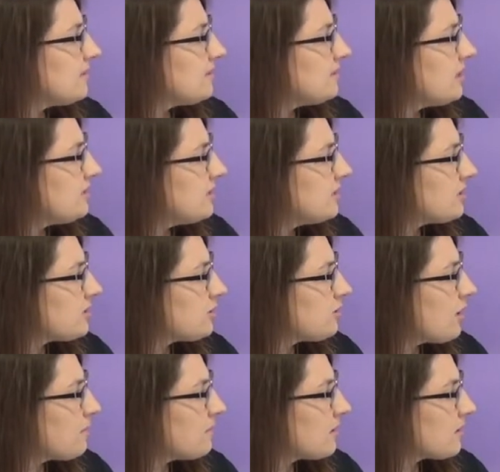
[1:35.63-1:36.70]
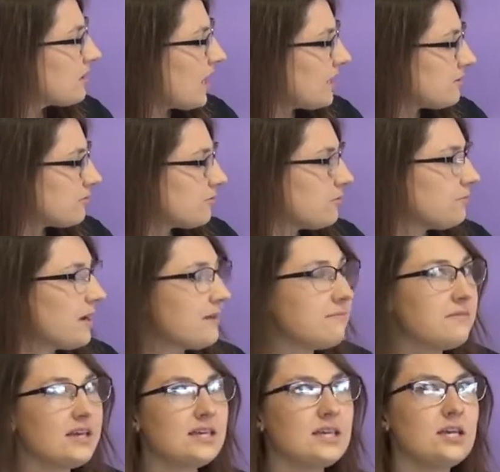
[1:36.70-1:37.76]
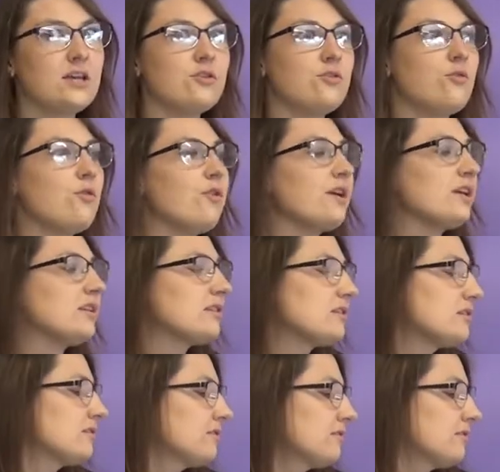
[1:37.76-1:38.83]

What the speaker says: Does he stir up the classroom by making a noise?